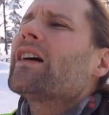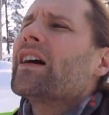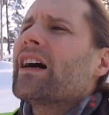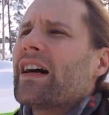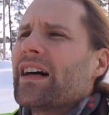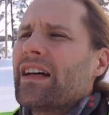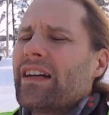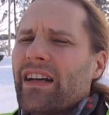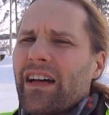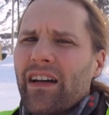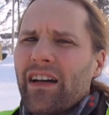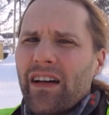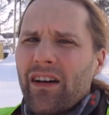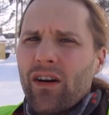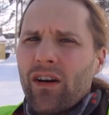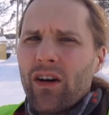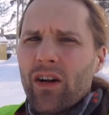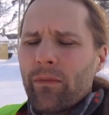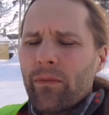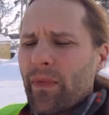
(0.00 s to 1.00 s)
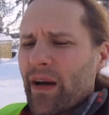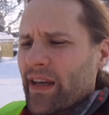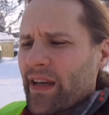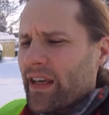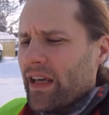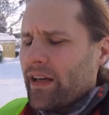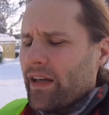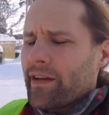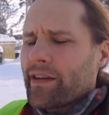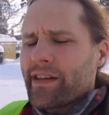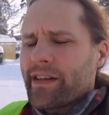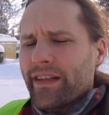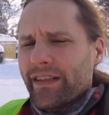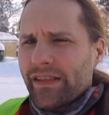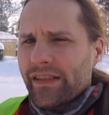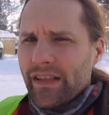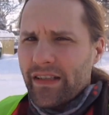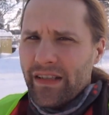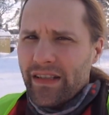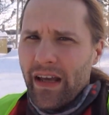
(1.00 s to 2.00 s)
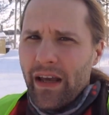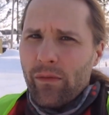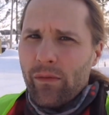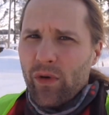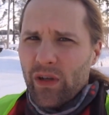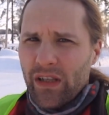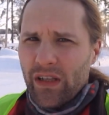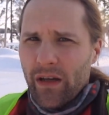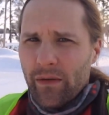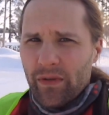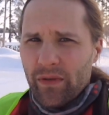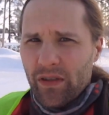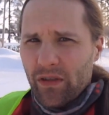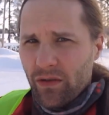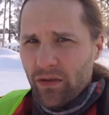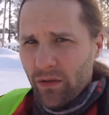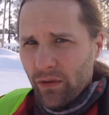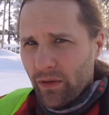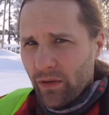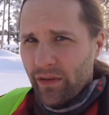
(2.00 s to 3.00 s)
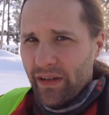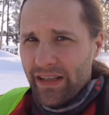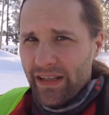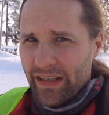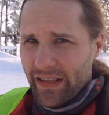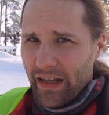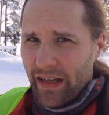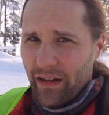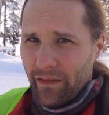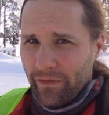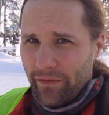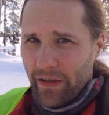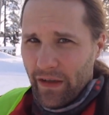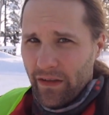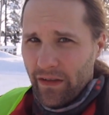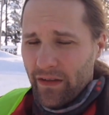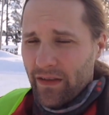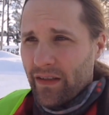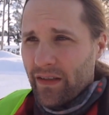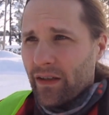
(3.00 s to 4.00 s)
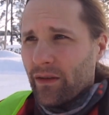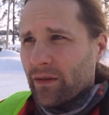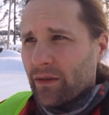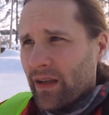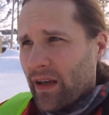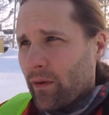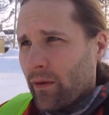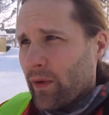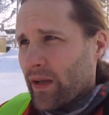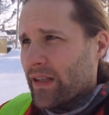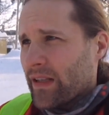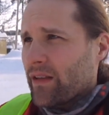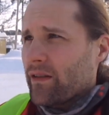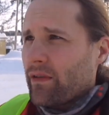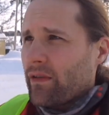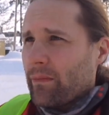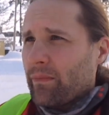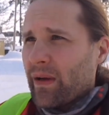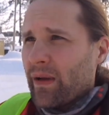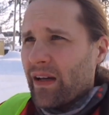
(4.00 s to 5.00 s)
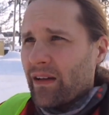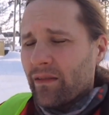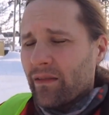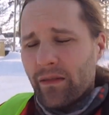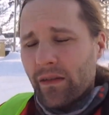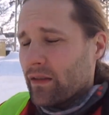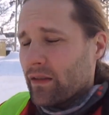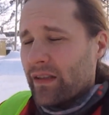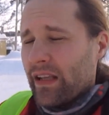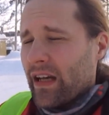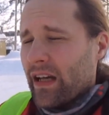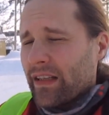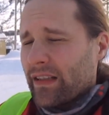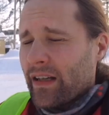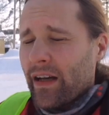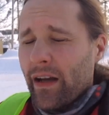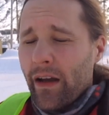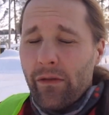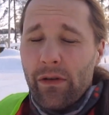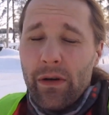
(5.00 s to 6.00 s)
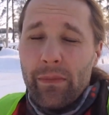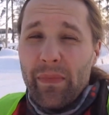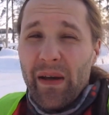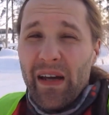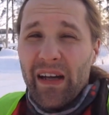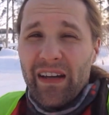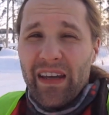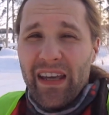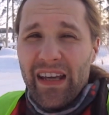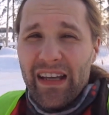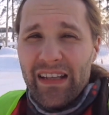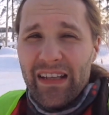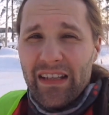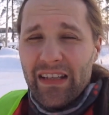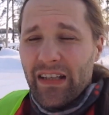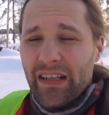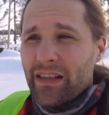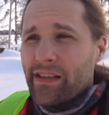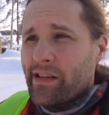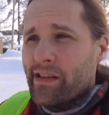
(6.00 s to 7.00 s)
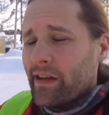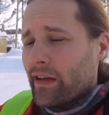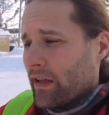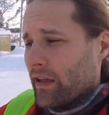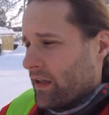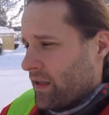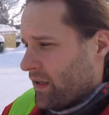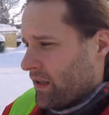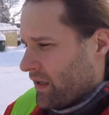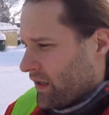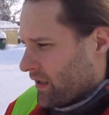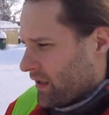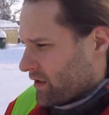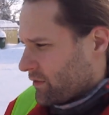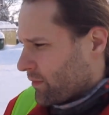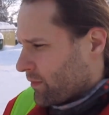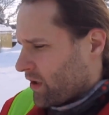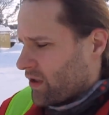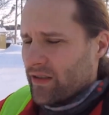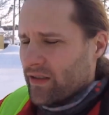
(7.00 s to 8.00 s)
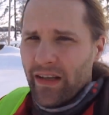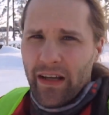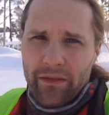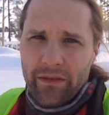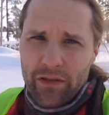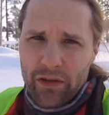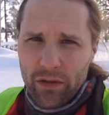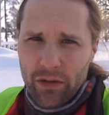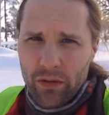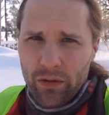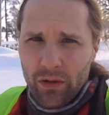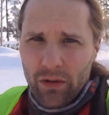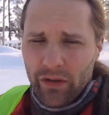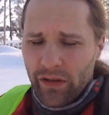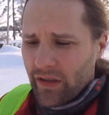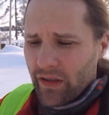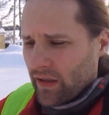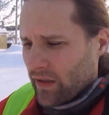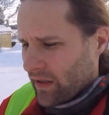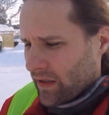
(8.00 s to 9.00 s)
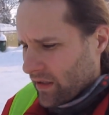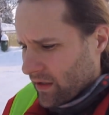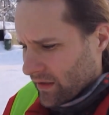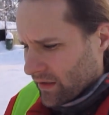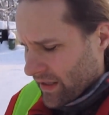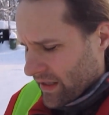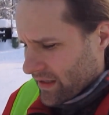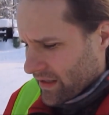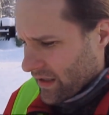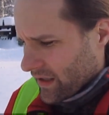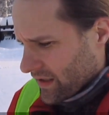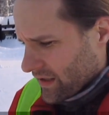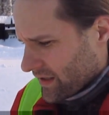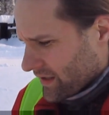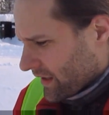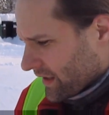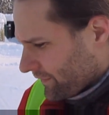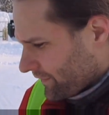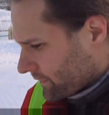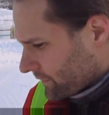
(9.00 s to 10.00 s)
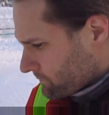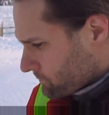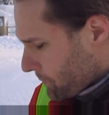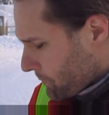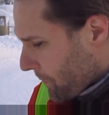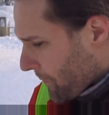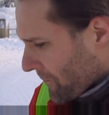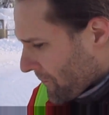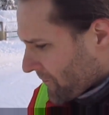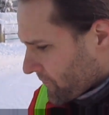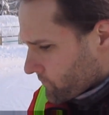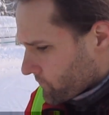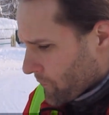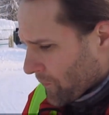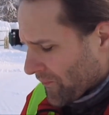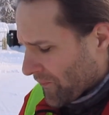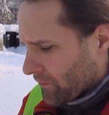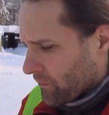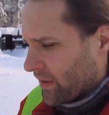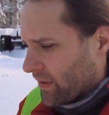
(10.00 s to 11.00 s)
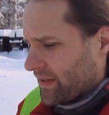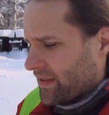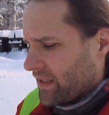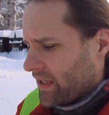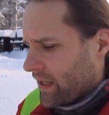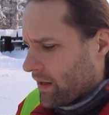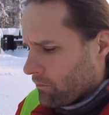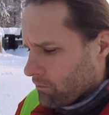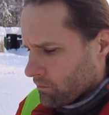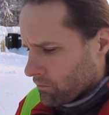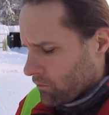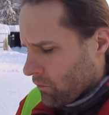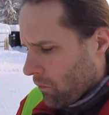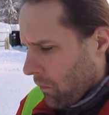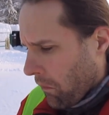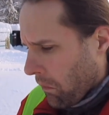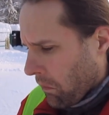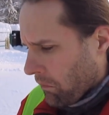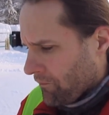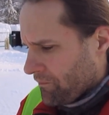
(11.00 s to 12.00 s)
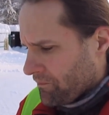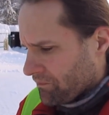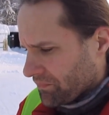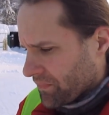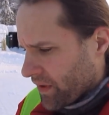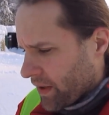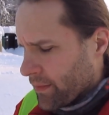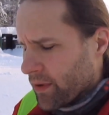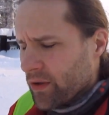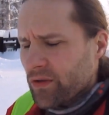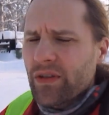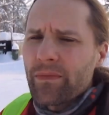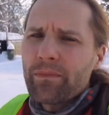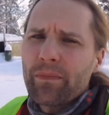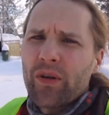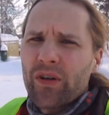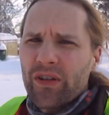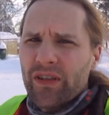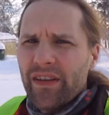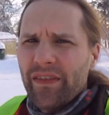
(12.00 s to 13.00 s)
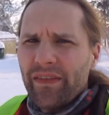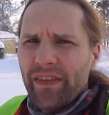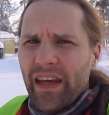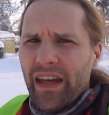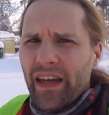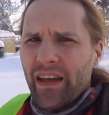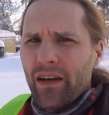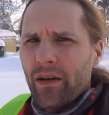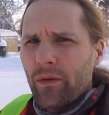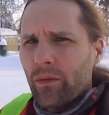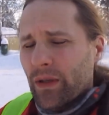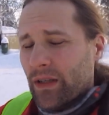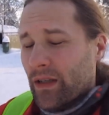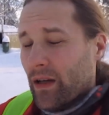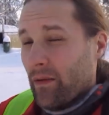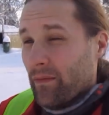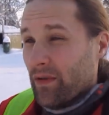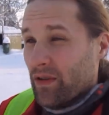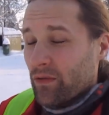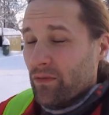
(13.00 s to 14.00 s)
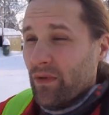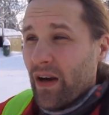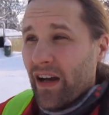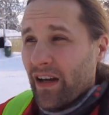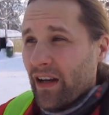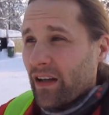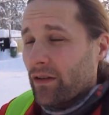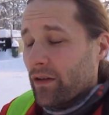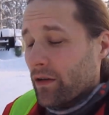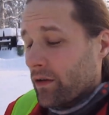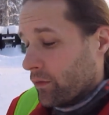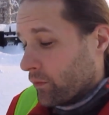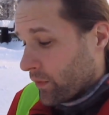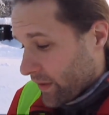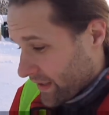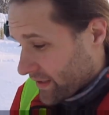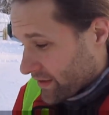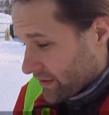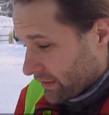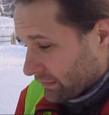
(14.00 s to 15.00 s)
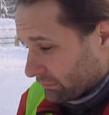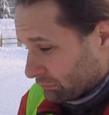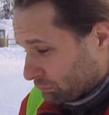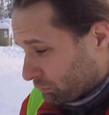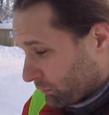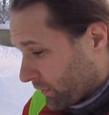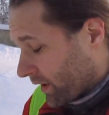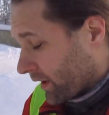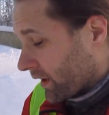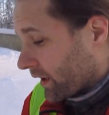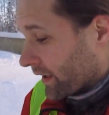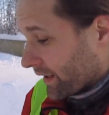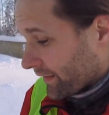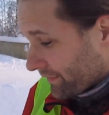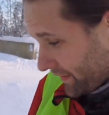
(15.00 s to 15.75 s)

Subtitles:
And all my gear is the same what comes to scooter itself. So the winter repair, the tire repair kit, a small set of tools and all that kind of stuff. But the most important thing what comes to riding during winter are